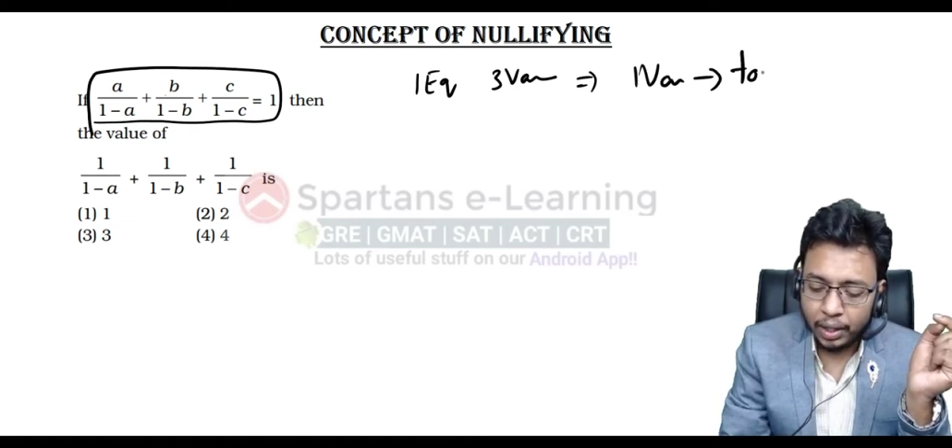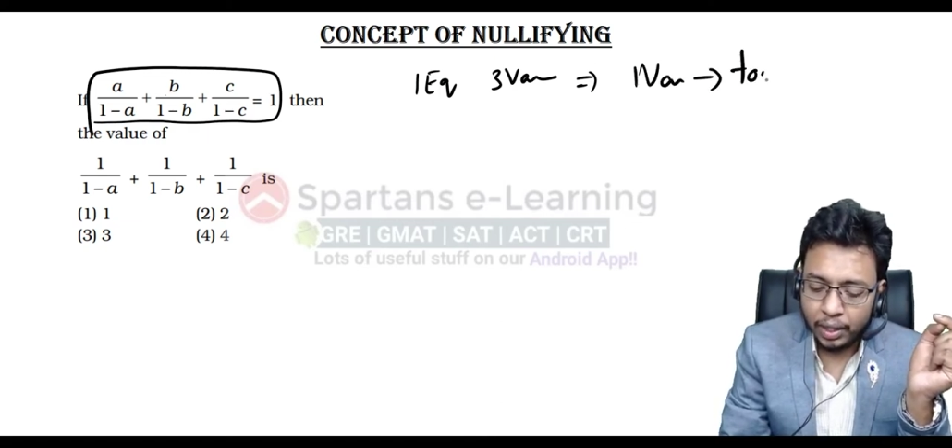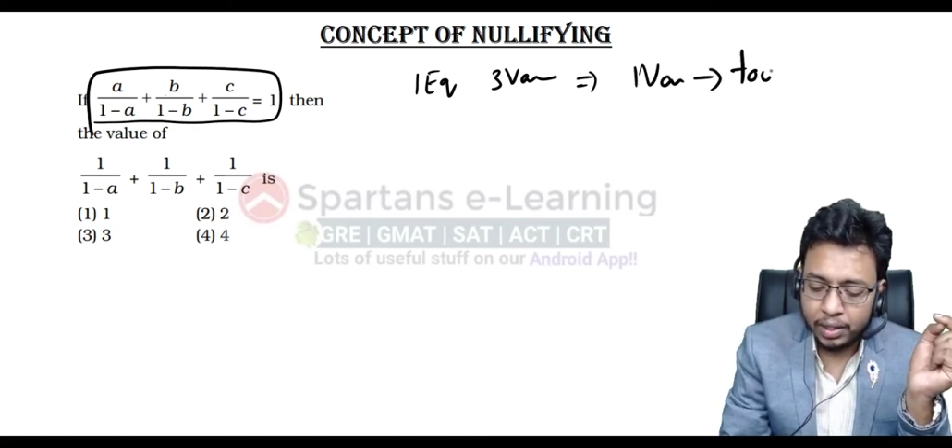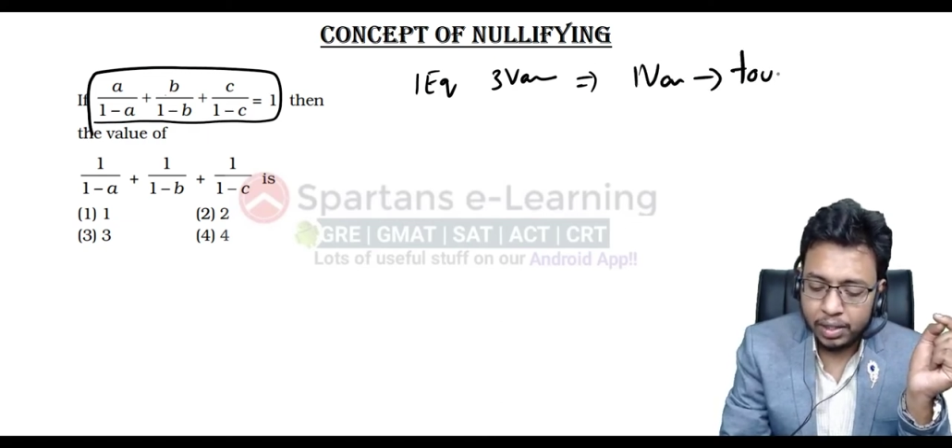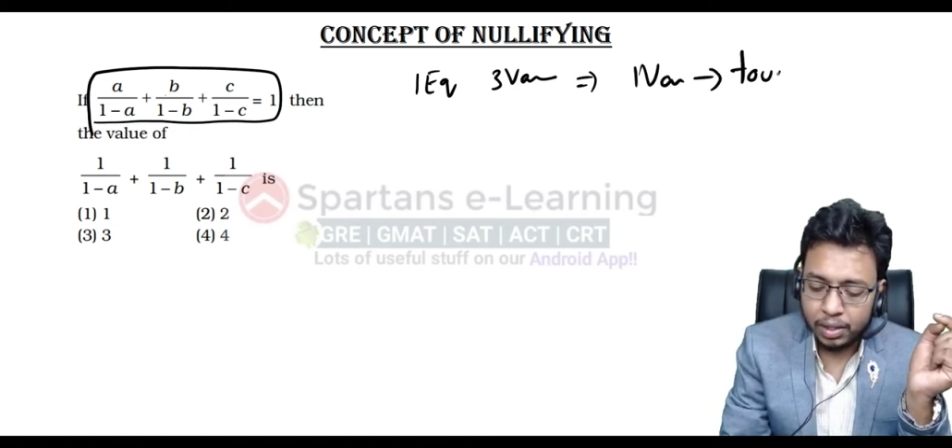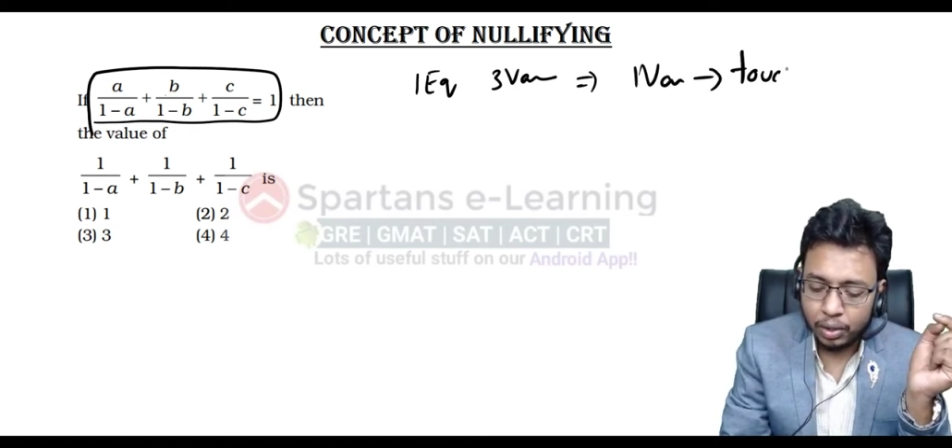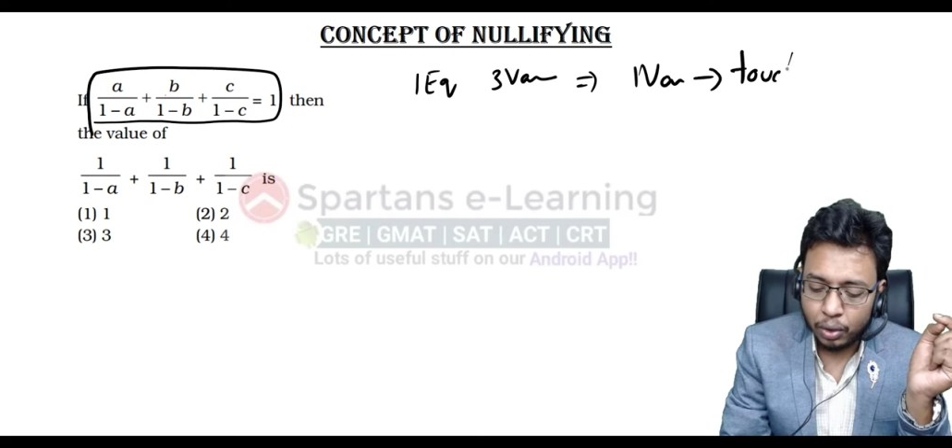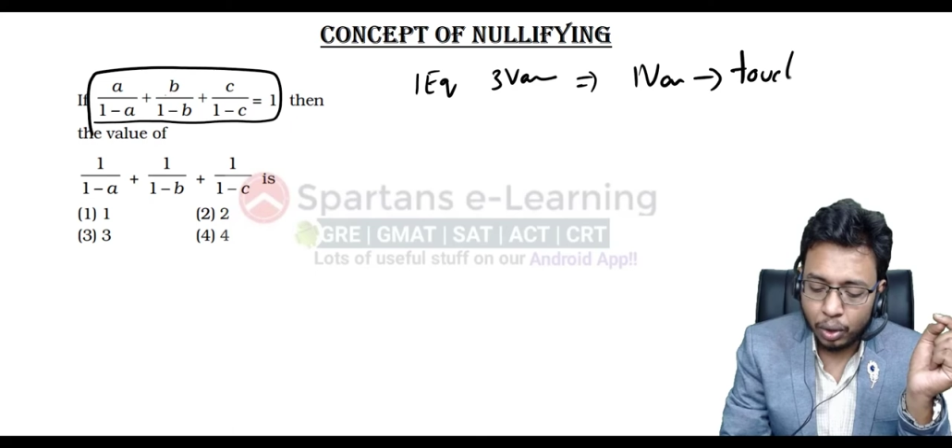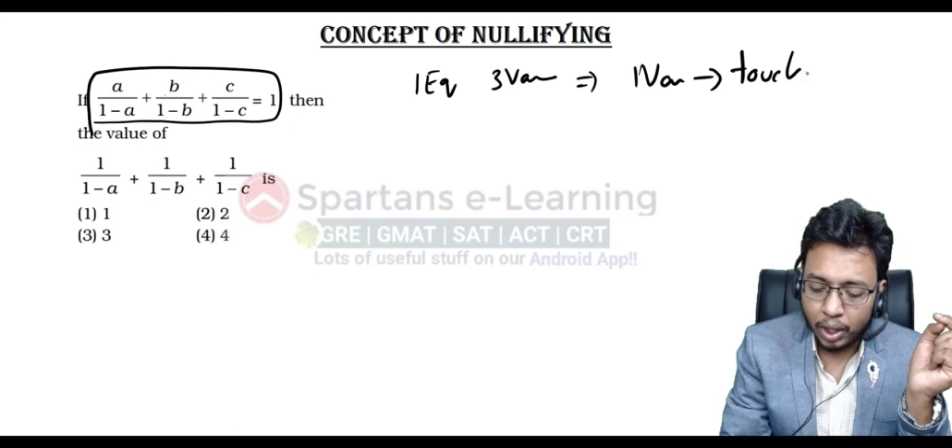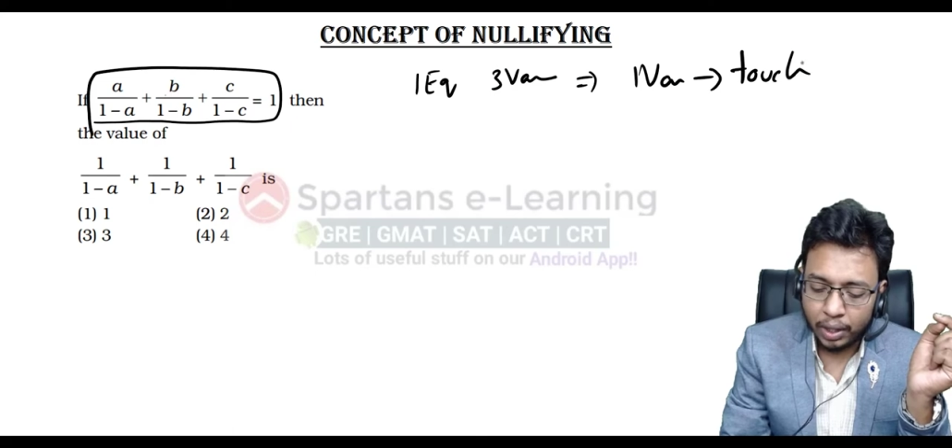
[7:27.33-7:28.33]
Touch,
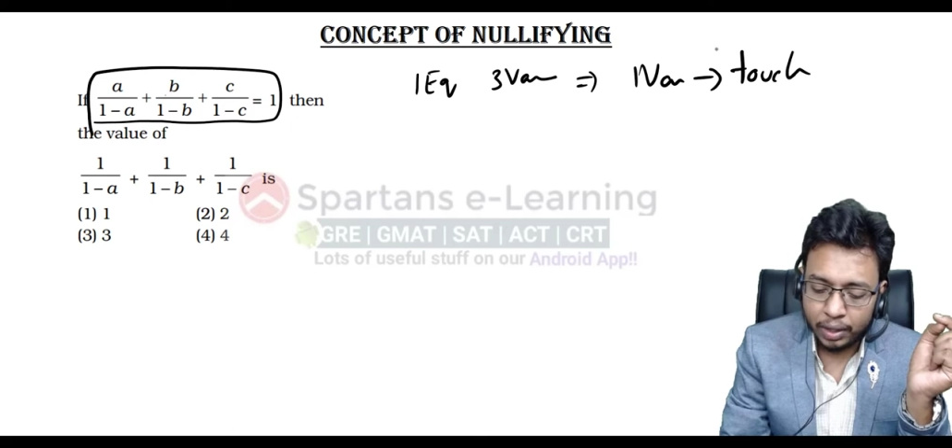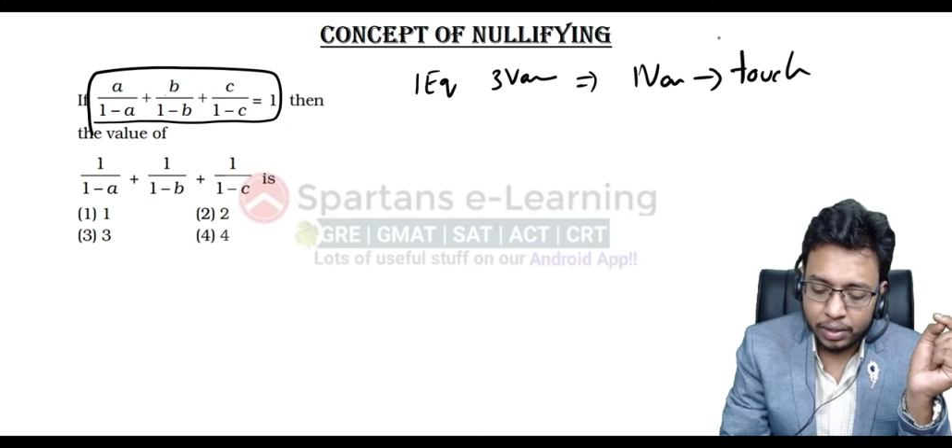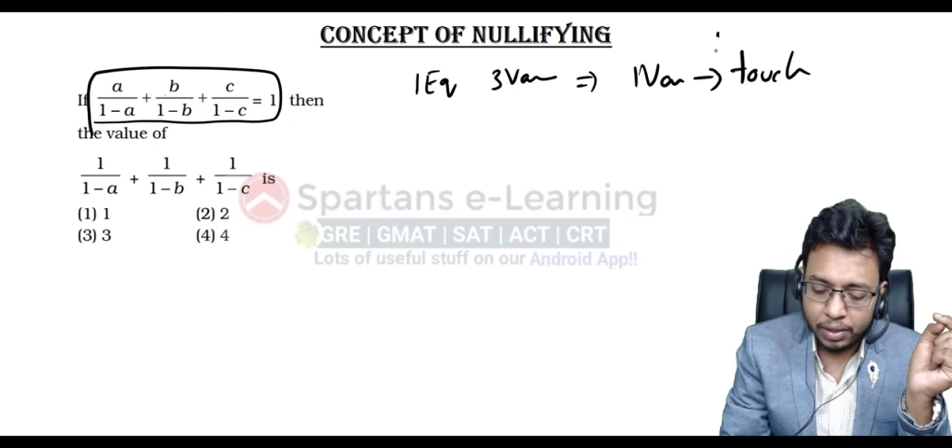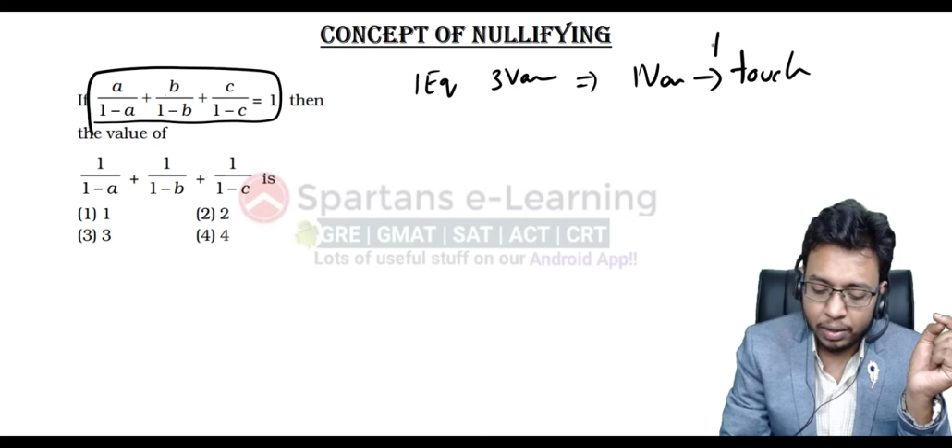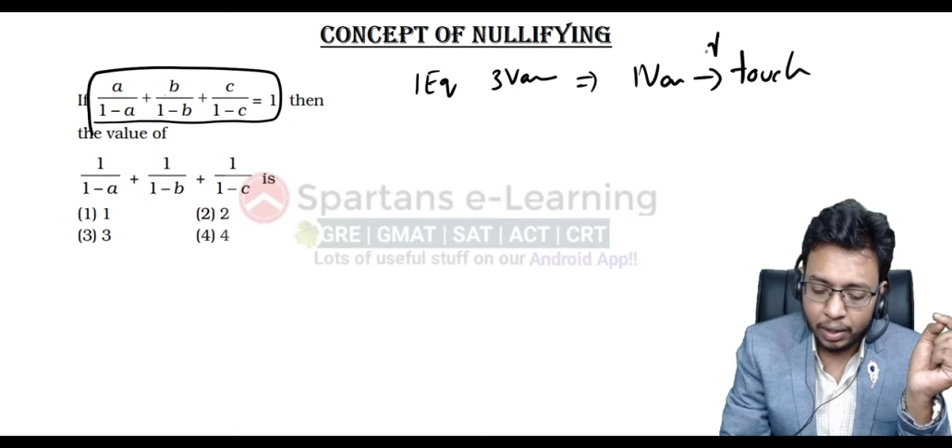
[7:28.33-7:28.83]
do not touch,